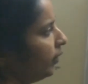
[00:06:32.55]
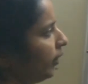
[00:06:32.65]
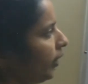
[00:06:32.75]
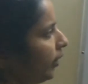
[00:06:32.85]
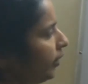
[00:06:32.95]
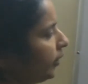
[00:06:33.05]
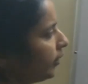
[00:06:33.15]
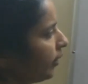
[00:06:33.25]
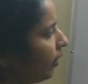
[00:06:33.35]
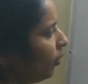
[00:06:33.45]
That is
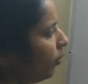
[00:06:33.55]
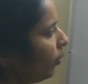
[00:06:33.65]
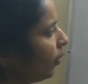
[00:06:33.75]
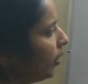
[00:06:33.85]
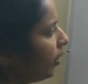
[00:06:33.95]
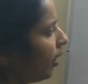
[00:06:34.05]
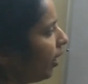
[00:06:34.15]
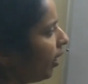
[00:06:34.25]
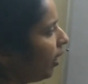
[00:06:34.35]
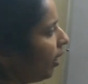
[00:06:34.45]
log
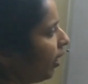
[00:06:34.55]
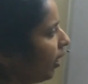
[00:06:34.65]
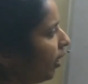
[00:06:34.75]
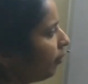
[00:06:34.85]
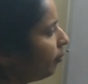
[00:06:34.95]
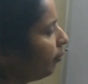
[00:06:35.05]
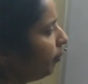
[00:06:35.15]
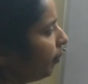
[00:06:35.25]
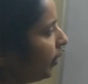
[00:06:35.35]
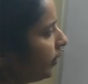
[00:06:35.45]
r
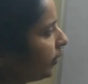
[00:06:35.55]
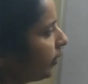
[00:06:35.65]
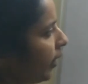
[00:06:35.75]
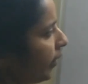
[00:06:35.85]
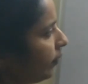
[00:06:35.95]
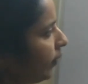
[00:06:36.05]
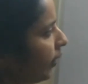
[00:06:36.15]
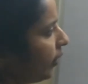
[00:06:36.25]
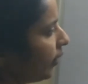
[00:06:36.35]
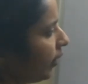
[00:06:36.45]
plus I
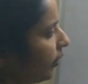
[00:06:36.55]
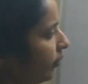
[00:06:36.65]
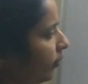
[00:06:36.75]
theta.